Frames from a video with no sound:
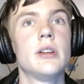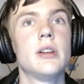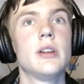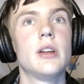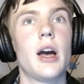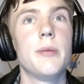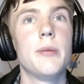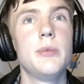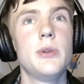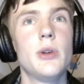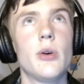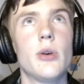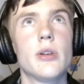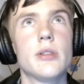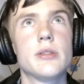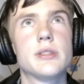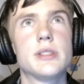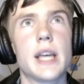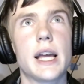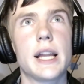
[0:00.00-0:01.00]
I'm not
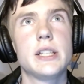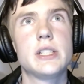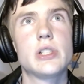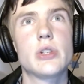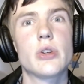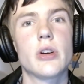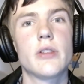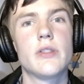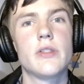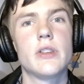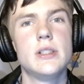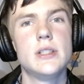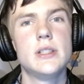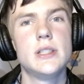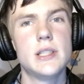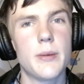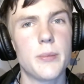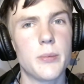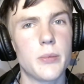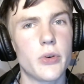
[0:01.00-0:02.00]
exactly sure of the
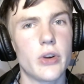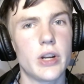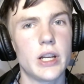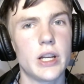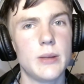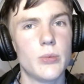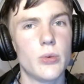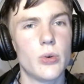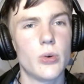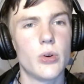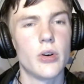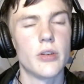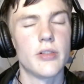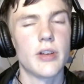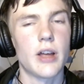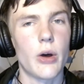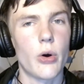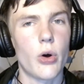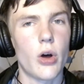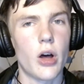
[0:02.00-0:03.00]
number anymore of
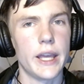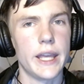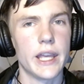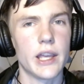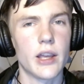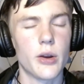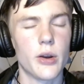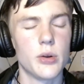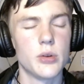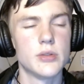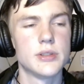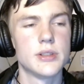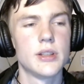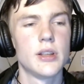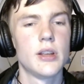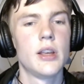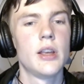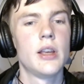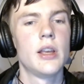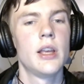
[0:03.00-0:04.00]
how high it goes.
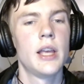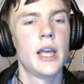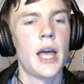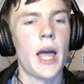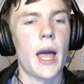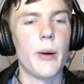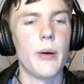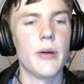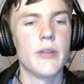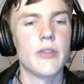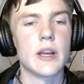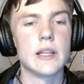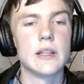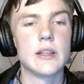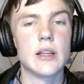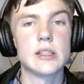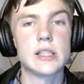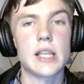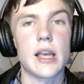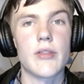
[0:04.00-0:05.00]
However, it
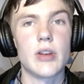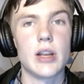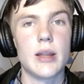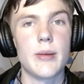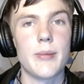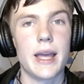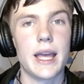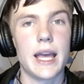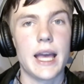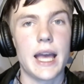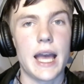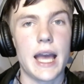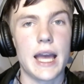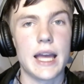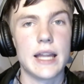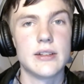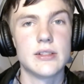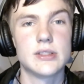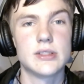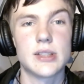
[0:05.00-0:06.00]
does have a limit,
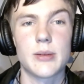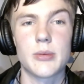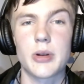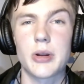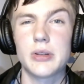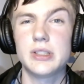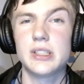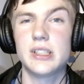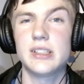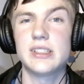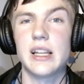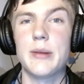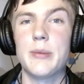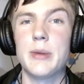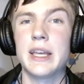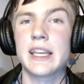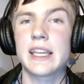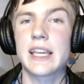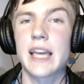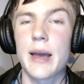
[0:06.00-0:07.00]
and sometimes this
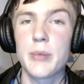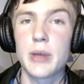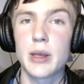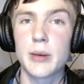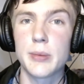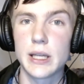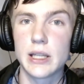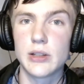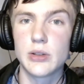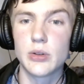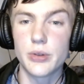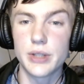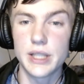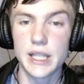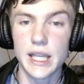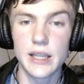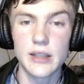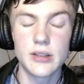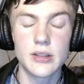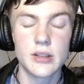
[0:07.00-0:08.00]
limit can be a bit
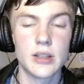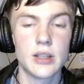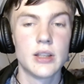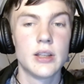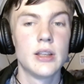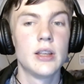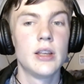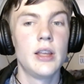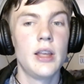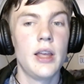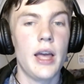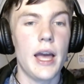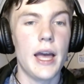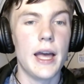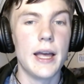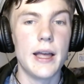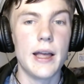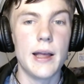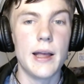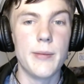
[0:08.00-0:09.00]
annoying.
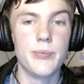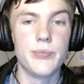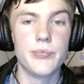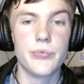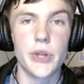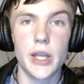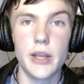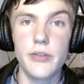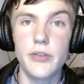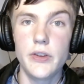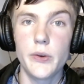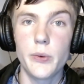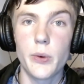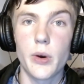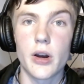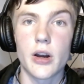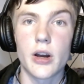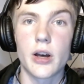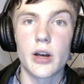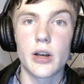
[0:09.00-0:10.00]
If you
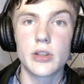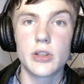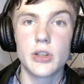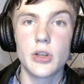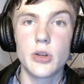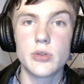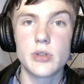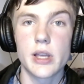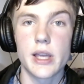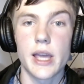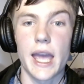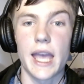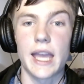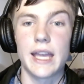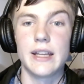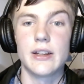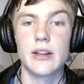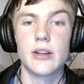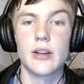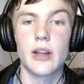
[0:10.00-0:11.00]
are
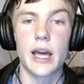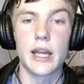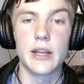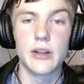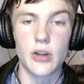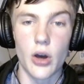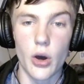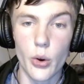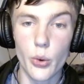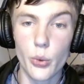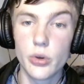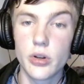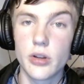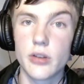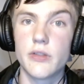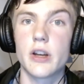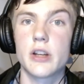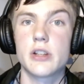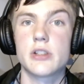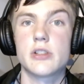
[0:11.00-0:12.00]
using an older
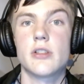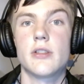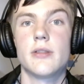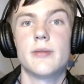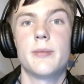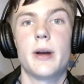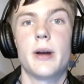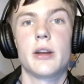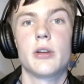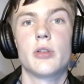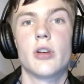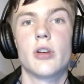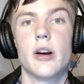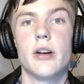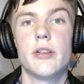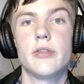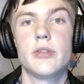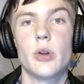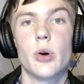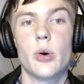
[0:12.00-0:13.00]
version of
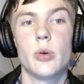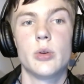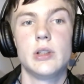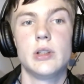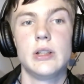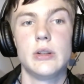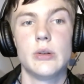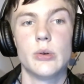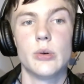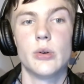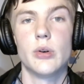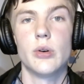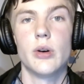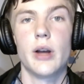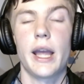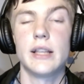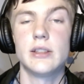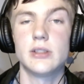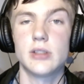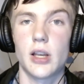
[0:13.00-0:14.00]
Minecraft on your
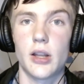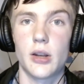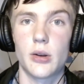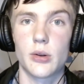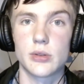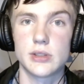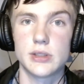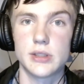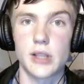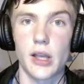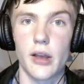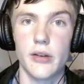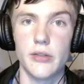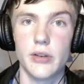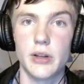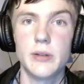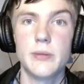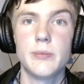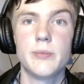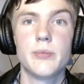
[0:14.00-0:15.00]
Aternos
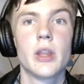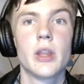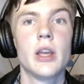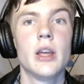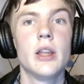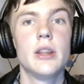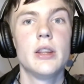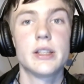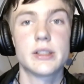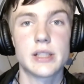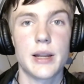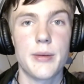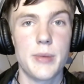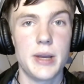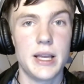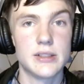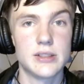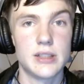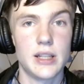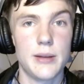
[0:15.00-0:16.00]
server, this
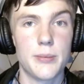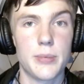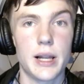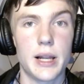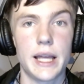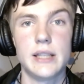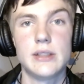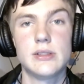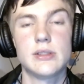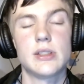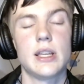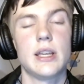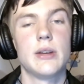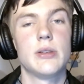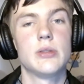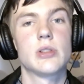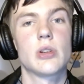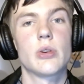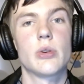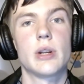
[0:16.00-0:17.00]
limit isn't in place. It
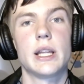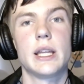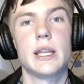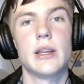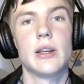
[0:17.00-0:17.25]
was only